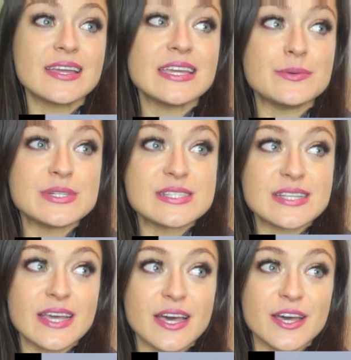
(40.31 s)
He was
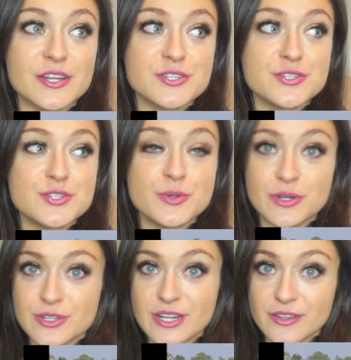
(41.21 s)
a
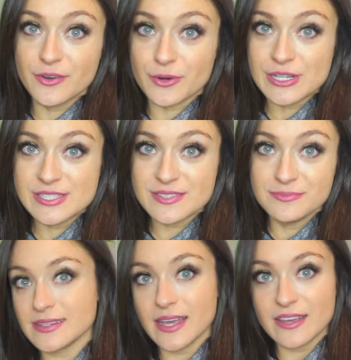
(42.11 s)
$200 horse.
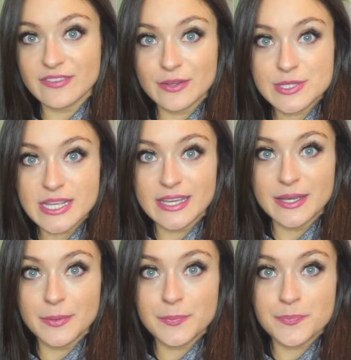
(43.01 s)
I found
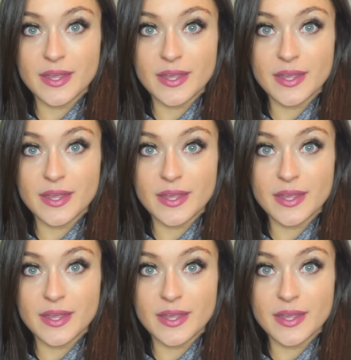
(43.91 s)
him